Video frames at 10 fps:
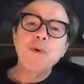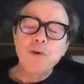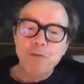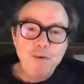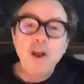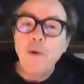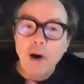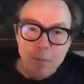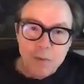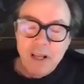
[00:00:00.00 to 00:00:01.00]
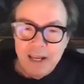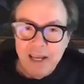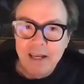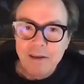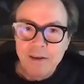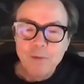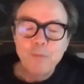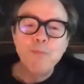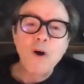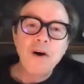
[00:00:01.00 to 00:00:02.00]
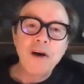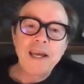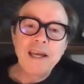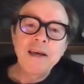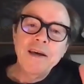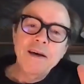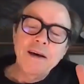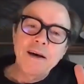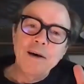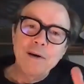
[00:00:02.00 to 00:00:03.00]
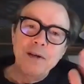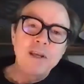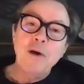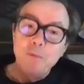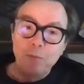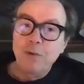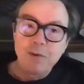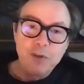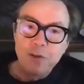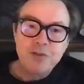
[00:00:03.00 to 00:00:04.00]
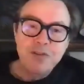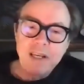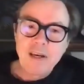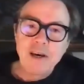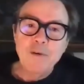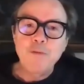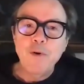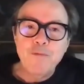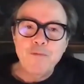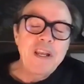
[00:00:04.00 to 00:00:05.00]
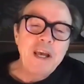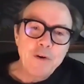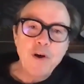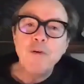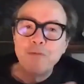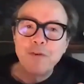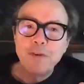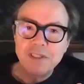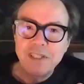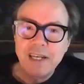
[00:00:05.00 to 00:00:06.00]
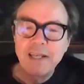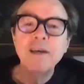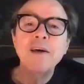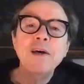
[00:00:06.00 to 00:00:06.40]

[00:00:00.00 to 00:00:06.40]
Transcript: follow-up clinic, by using video conferencing,